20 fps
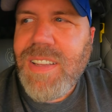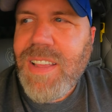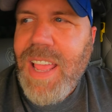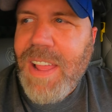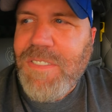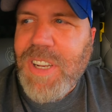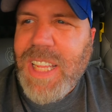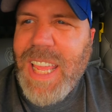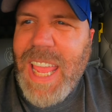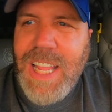
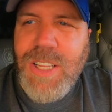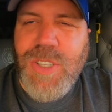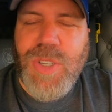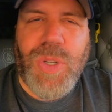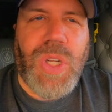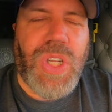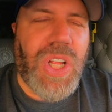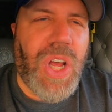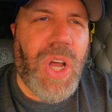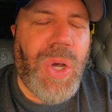Have to
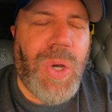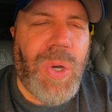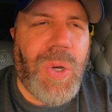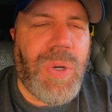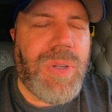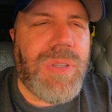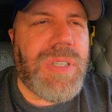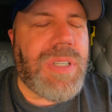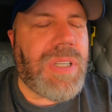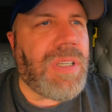cancel
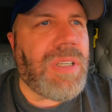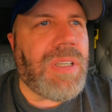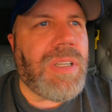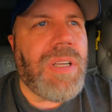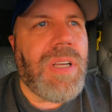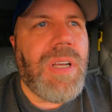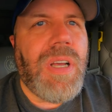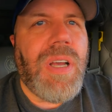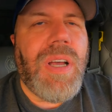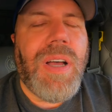loads and
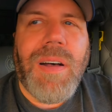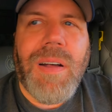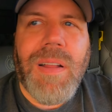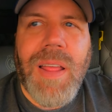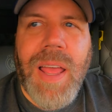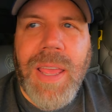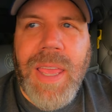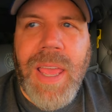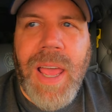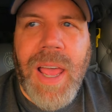all
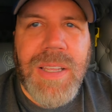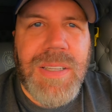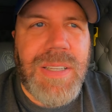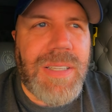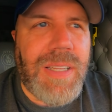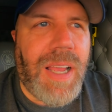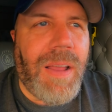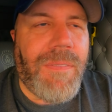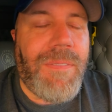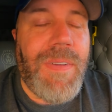that kind of
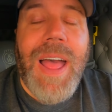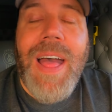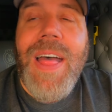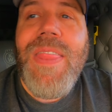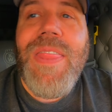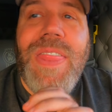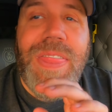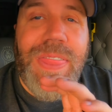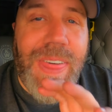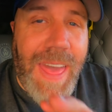stuff.
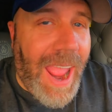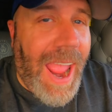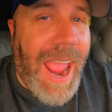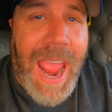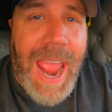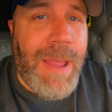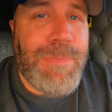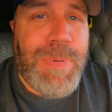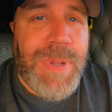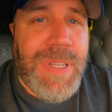That
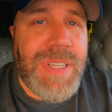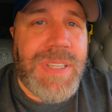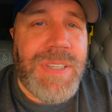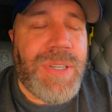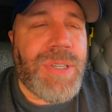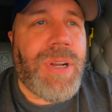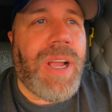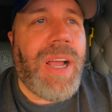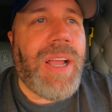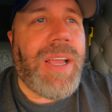happens in
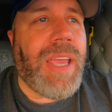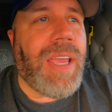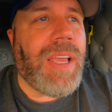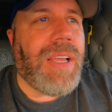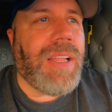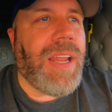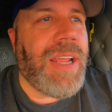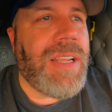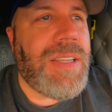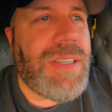trucking,
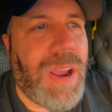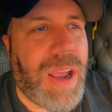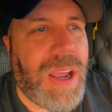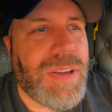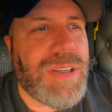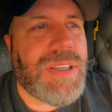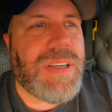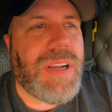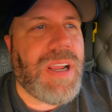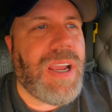and that's what I
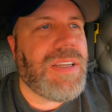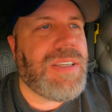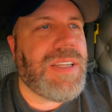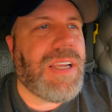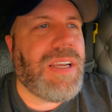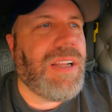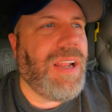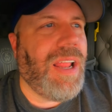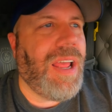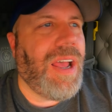was trying to
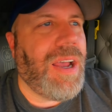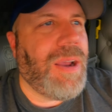tell